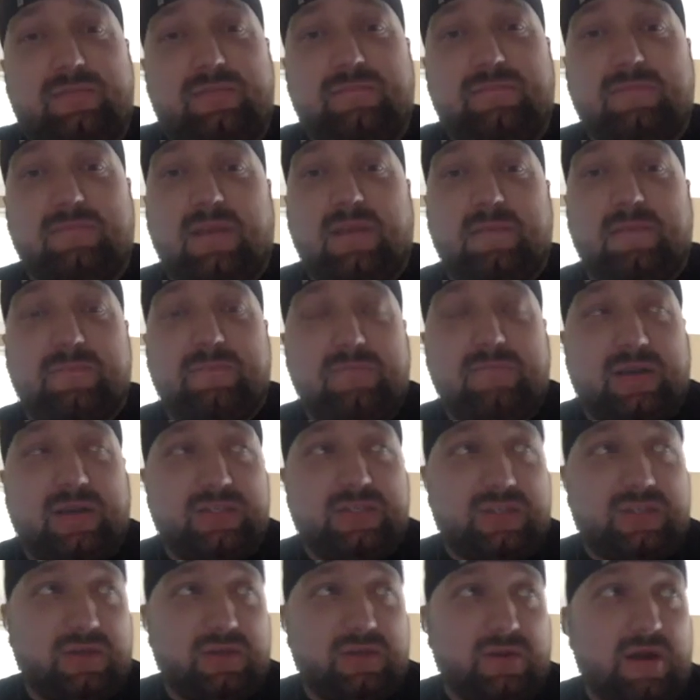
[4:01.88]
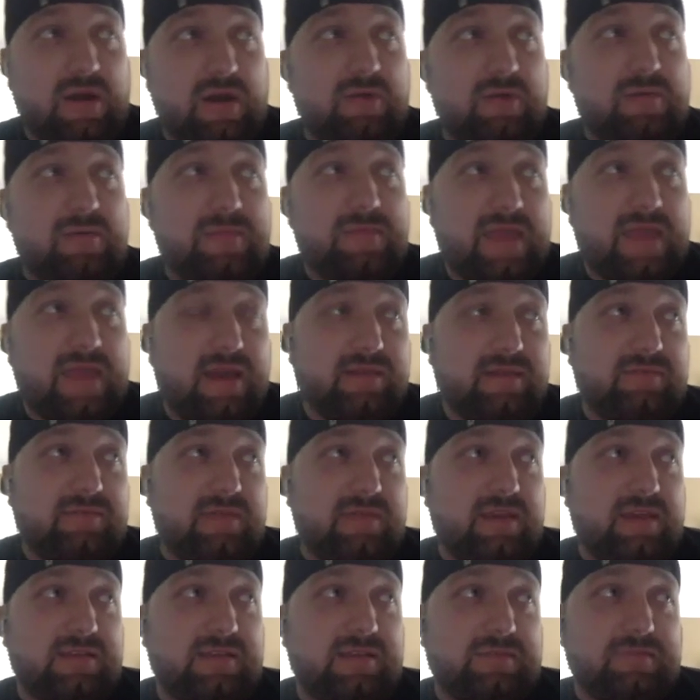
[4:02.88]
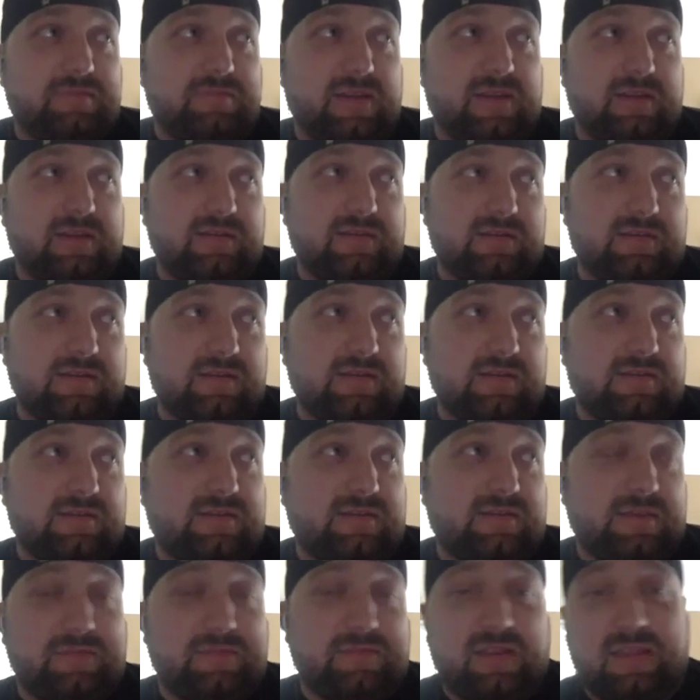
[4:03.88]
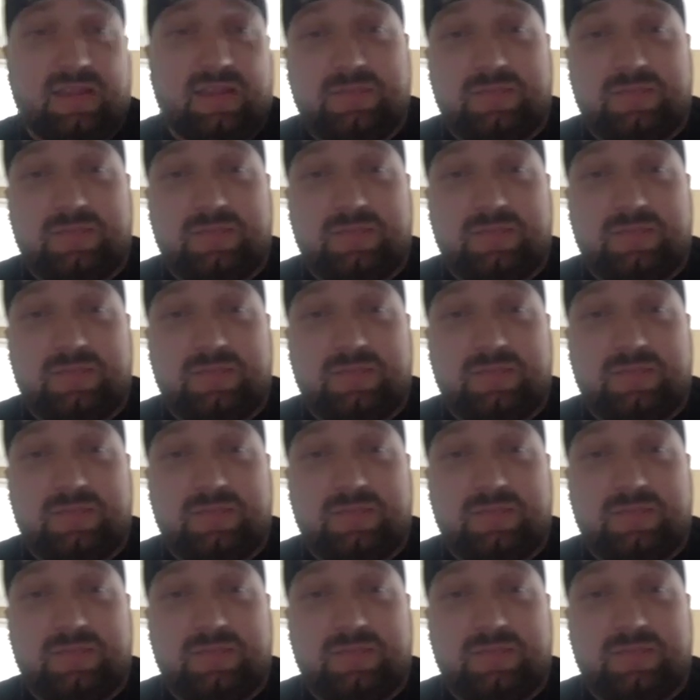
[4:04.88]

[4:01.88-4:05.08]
my my solo album, that has been something that's been